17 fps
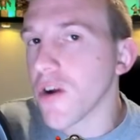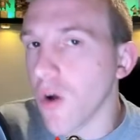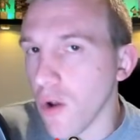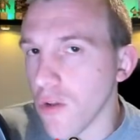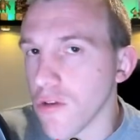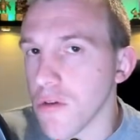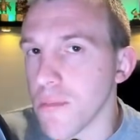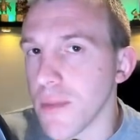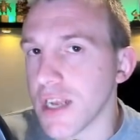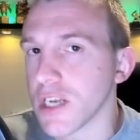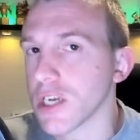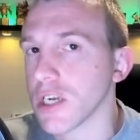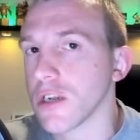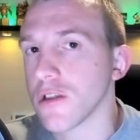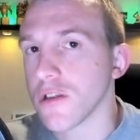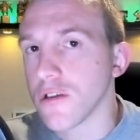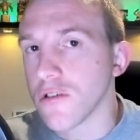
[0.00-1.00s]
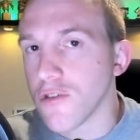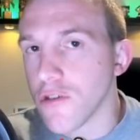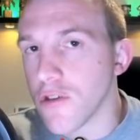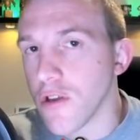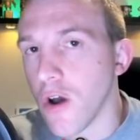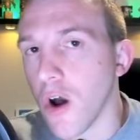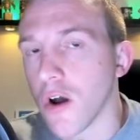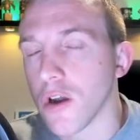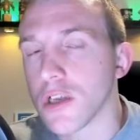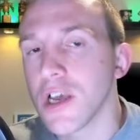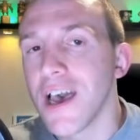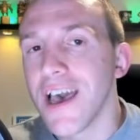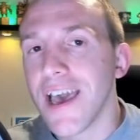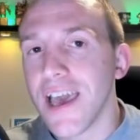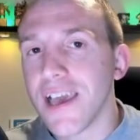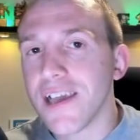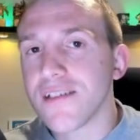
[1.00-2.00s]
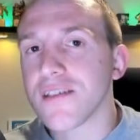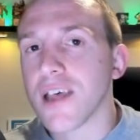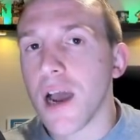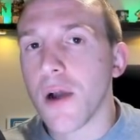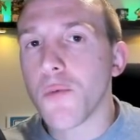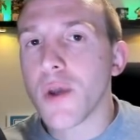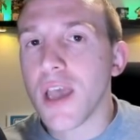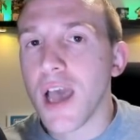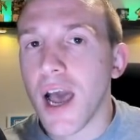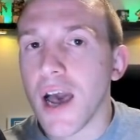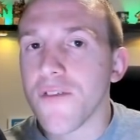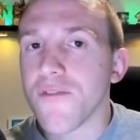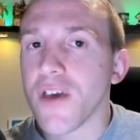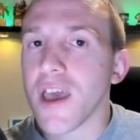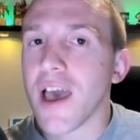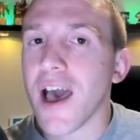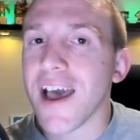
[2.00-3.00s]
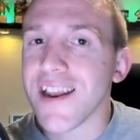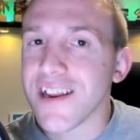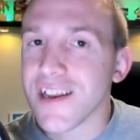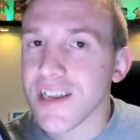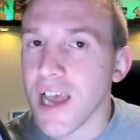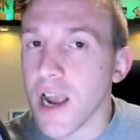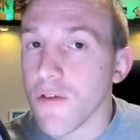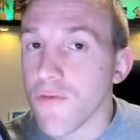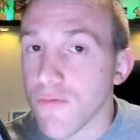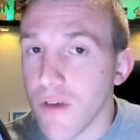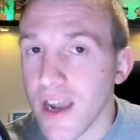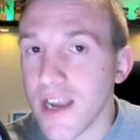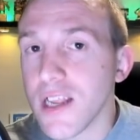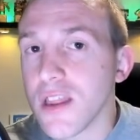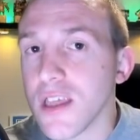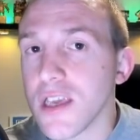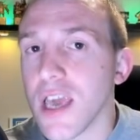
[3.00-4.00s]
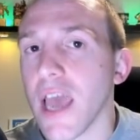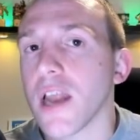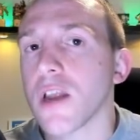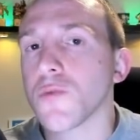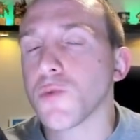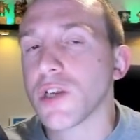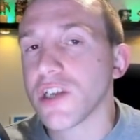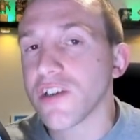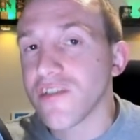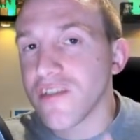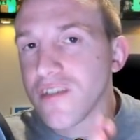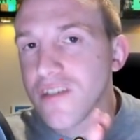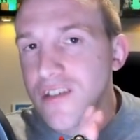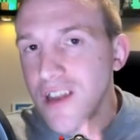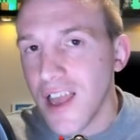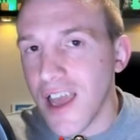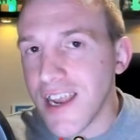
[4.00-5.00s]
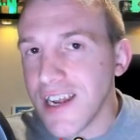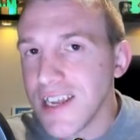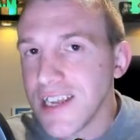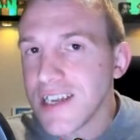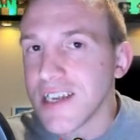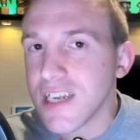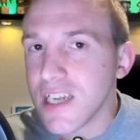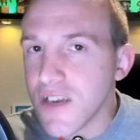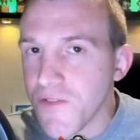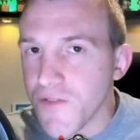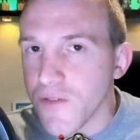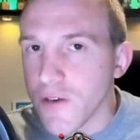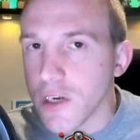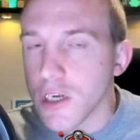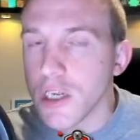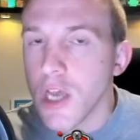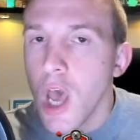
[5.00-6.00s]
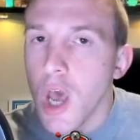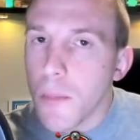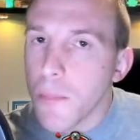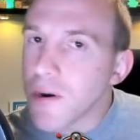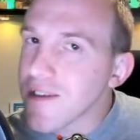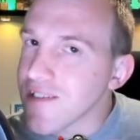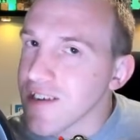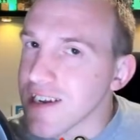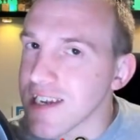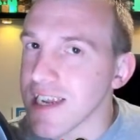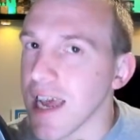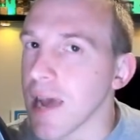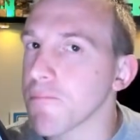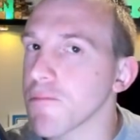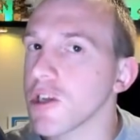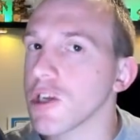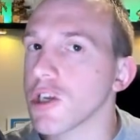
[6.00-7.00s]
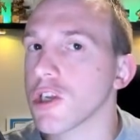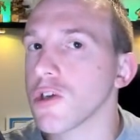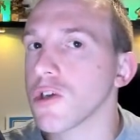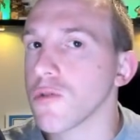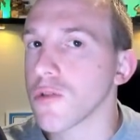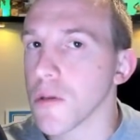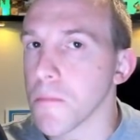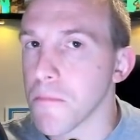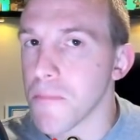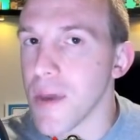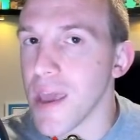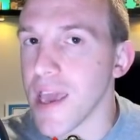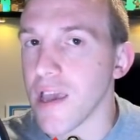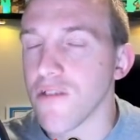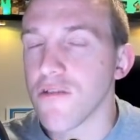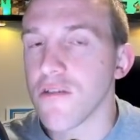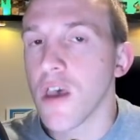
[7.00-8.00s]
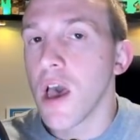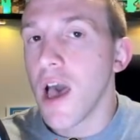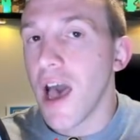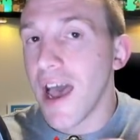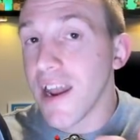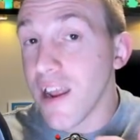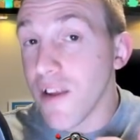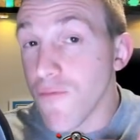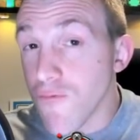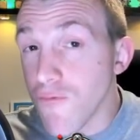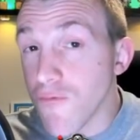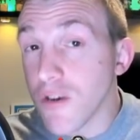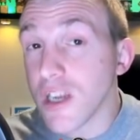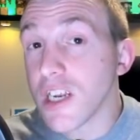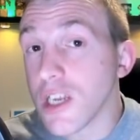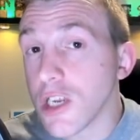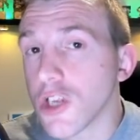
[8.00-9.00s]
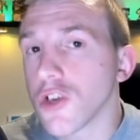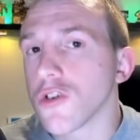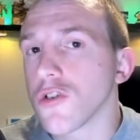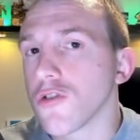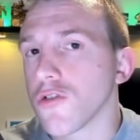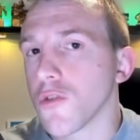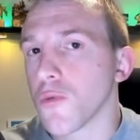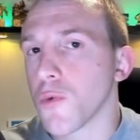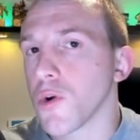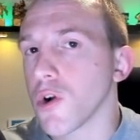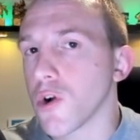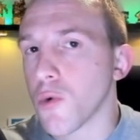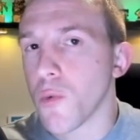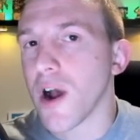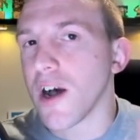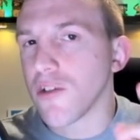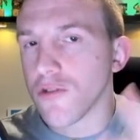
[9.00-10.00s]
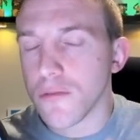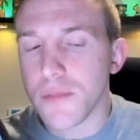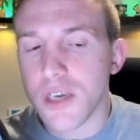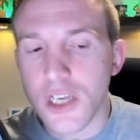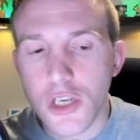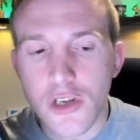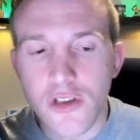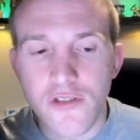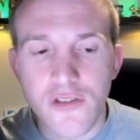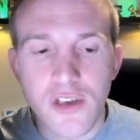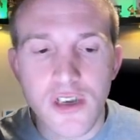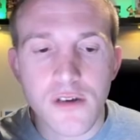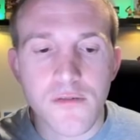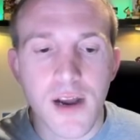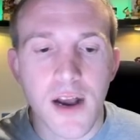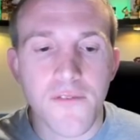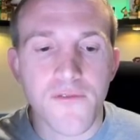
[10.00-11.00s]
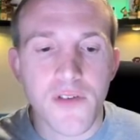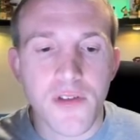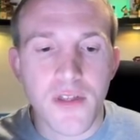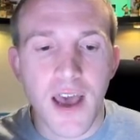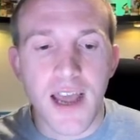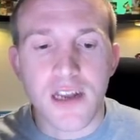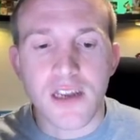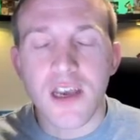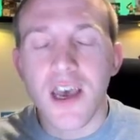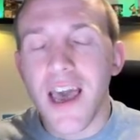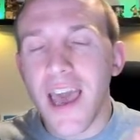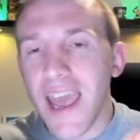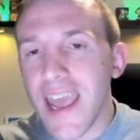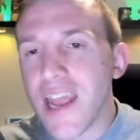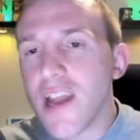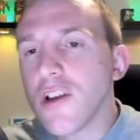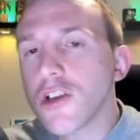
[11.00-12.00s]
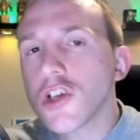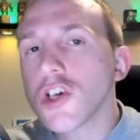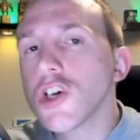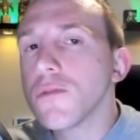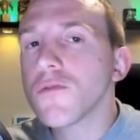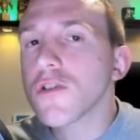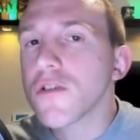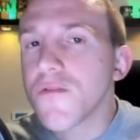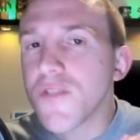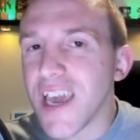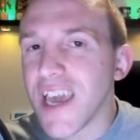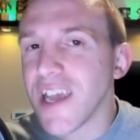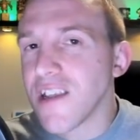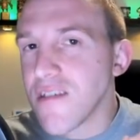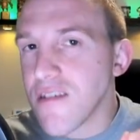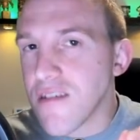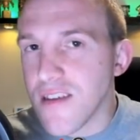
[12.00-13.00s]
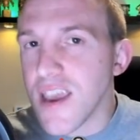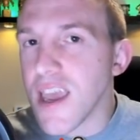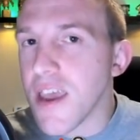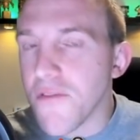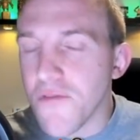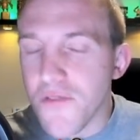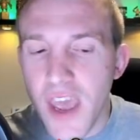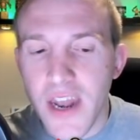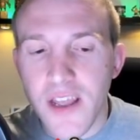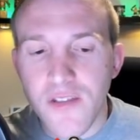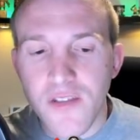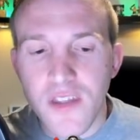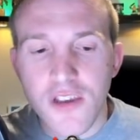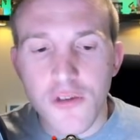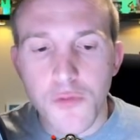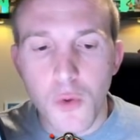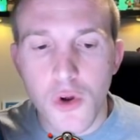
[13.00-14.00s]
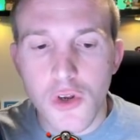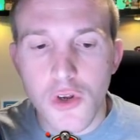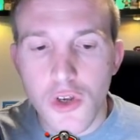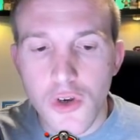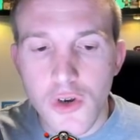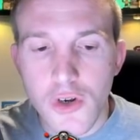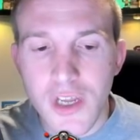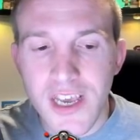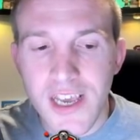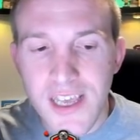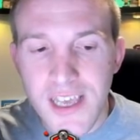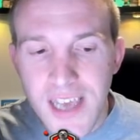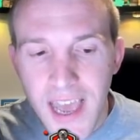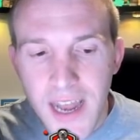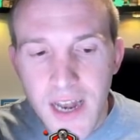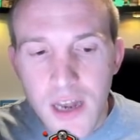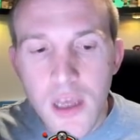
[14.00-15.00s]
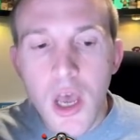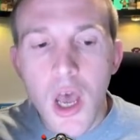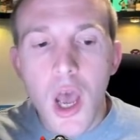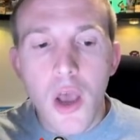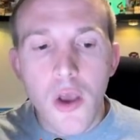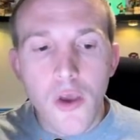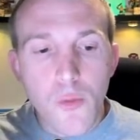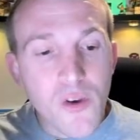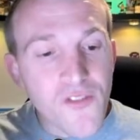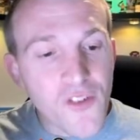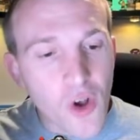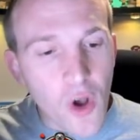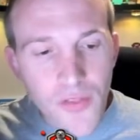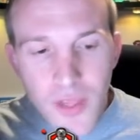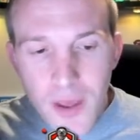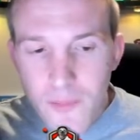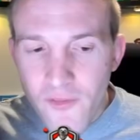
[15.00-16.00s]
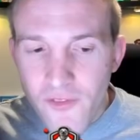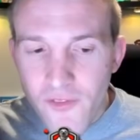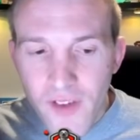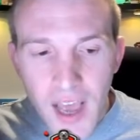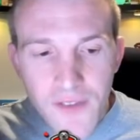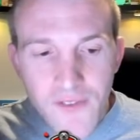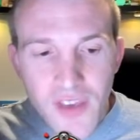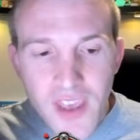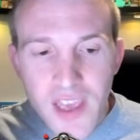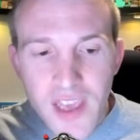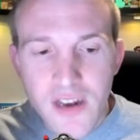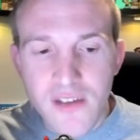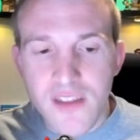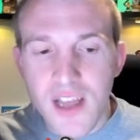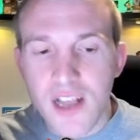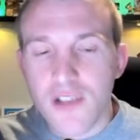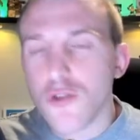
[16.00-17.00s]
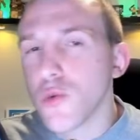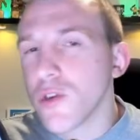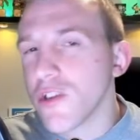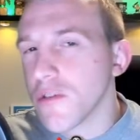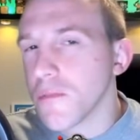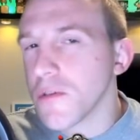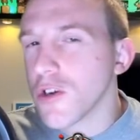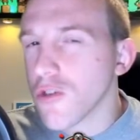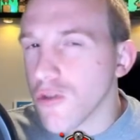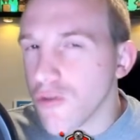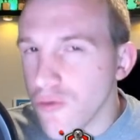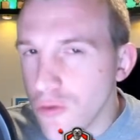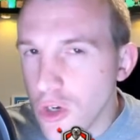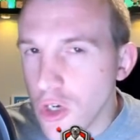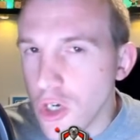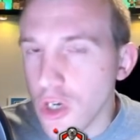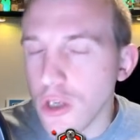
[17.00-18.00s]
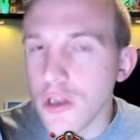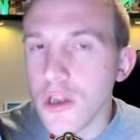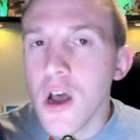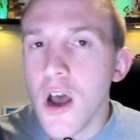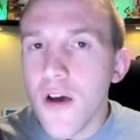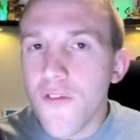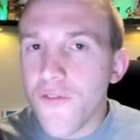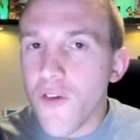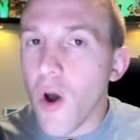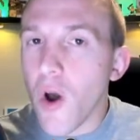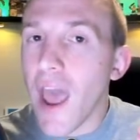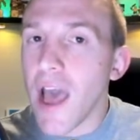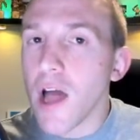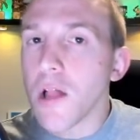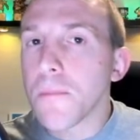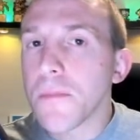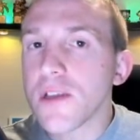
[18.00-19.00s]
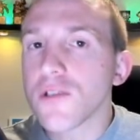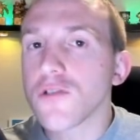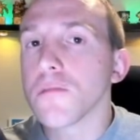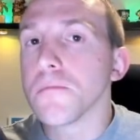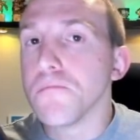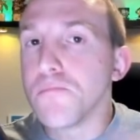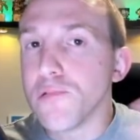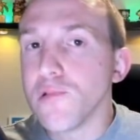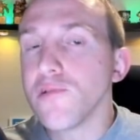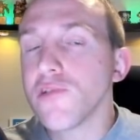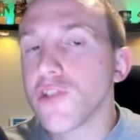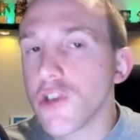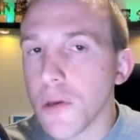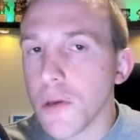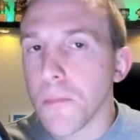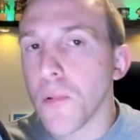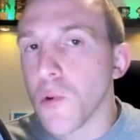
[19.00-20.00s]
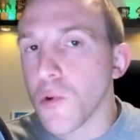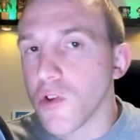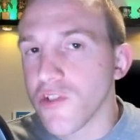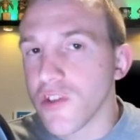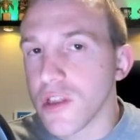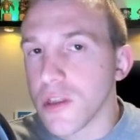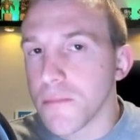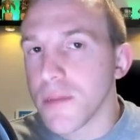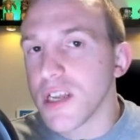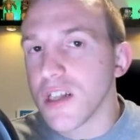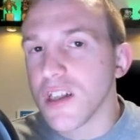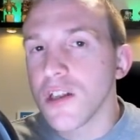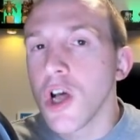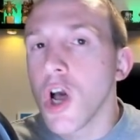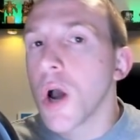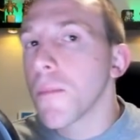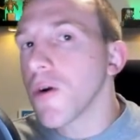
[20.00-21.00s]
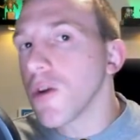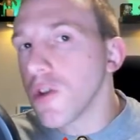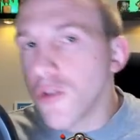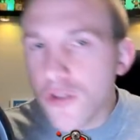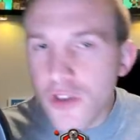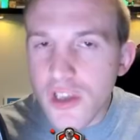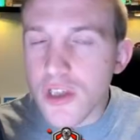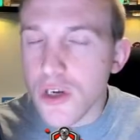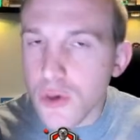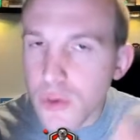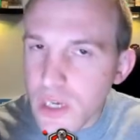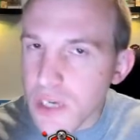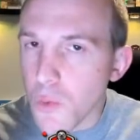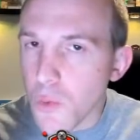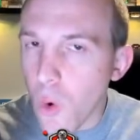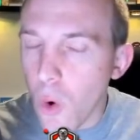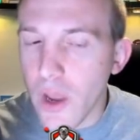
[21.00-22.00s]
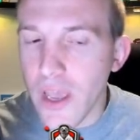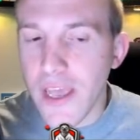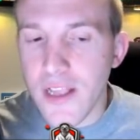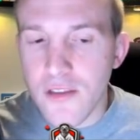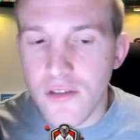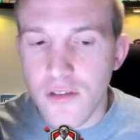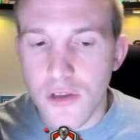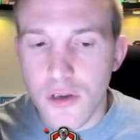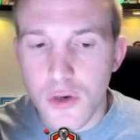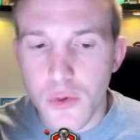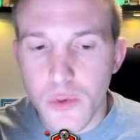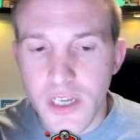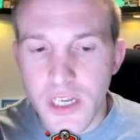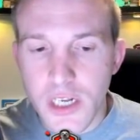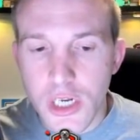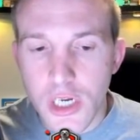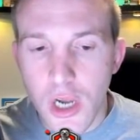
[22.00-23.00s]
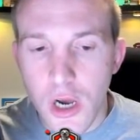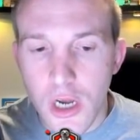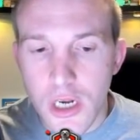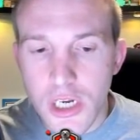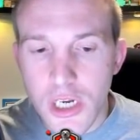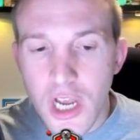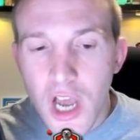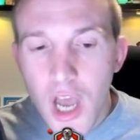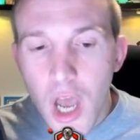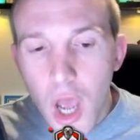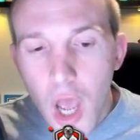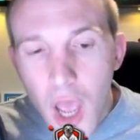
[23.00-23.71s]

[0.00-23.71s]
forgot to mention at the start is that we have an attack right at the end which is slightly different but is adapted to the base, and it really does work well, so make sure to stick around for that. In terms of its day of getting this one done, again, we've got them five healers. That's going to be crucial for helping to boost your bowlers in the middle, but using the queen walk into the queen charge.